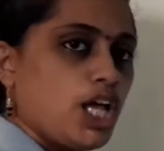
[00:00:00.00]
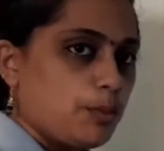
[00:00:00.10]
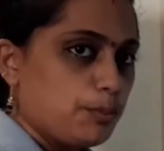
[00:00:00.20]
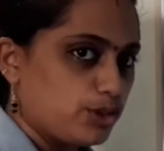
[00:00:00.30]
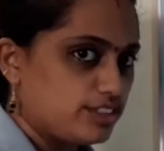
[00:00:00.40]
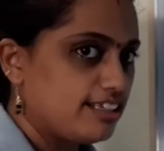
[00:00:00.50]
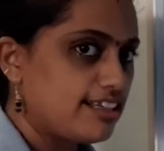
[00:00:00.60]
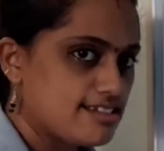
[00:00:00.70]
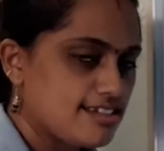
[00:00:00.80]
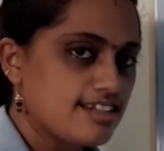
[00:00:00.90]
Both the
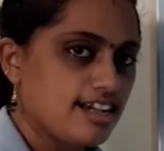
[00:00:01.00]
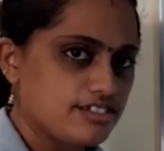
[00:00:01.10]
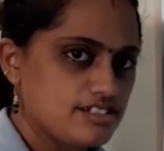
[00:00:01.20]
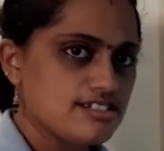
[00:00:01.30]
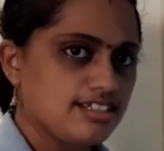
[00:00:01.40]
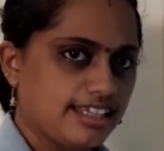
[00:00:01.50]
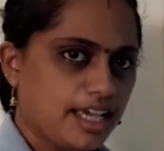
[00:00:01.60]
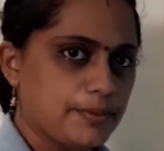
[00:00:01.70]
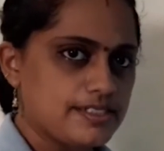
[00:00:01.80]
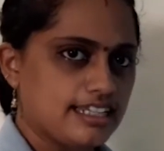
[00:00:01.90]
letters are written in
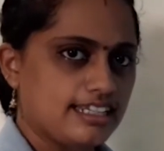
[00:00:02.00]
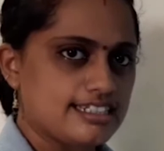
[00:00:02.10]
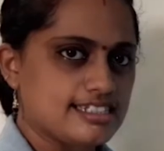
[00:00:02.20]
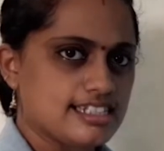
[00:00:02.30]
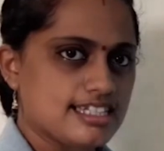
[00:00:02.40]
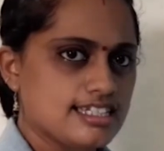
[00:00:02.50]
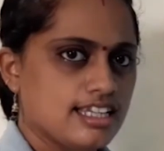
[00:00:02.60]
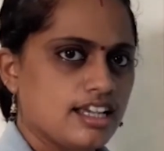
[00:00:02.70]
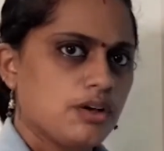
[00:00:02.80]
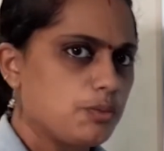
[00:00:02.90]
capital letters.
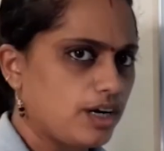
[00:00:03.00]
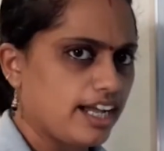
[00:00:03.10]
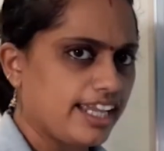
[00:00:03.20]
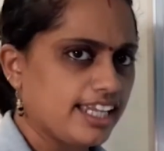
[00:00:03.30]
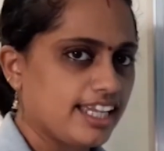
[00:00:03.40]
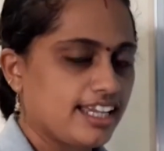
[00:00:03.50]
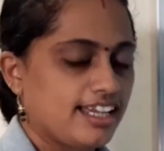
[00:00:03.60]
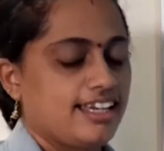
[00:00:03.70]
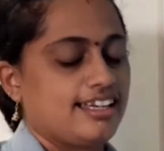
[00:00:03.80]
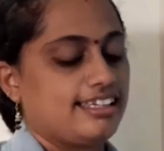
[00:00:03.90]
Why?
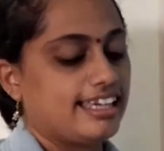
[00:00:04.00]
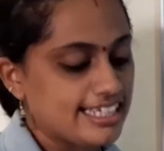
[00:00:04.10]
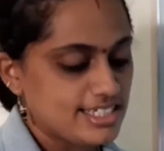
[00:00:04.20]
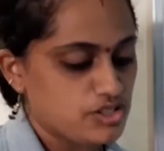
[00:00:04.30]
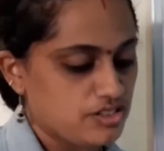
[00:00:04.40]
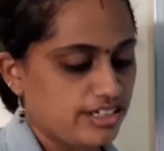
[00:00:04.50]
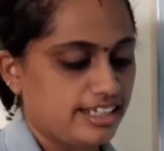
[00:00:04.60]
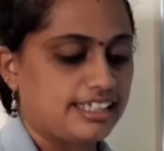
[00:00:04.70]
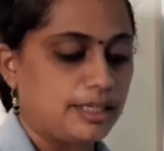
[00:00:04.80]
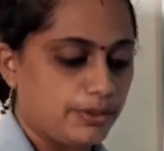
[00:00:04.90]
Yes,
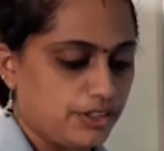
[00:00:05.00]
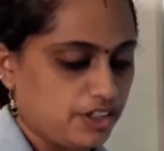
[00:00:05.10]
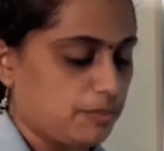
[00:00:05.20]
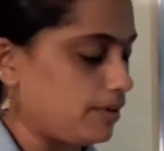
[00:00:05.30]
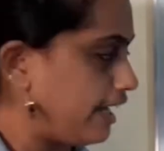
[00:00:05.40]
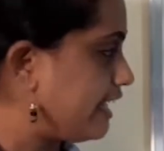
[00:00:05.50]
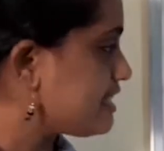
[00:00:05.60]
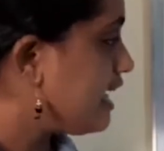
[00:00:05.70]
children, keep in your mind